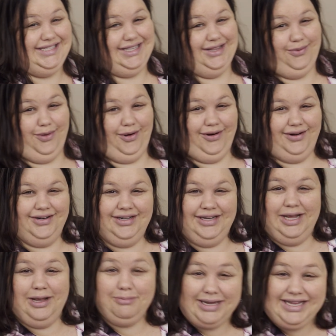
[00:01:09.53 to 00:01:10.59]
in the word.
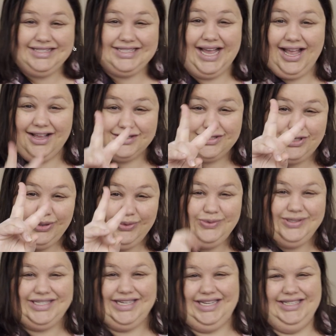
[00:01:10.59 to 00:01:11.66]
Pizza has two
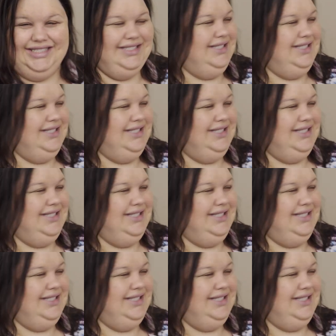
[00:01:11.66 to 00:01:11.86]
Z's.